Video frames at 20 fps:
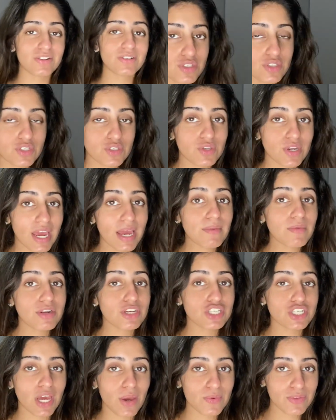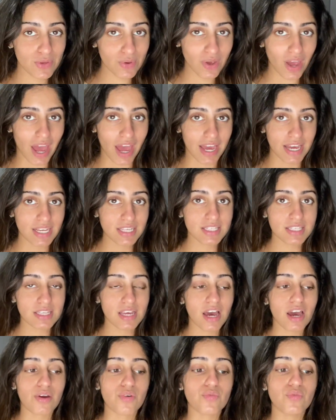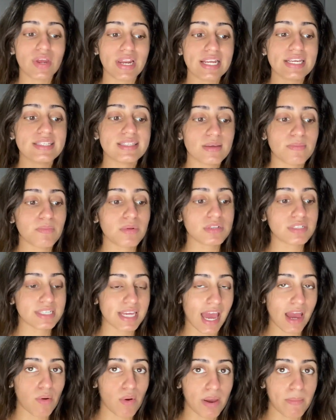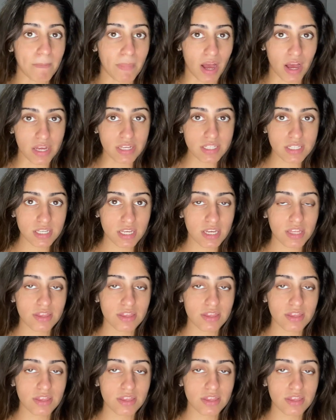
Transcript: So today I'm going to share with you guys a really simple DIY mask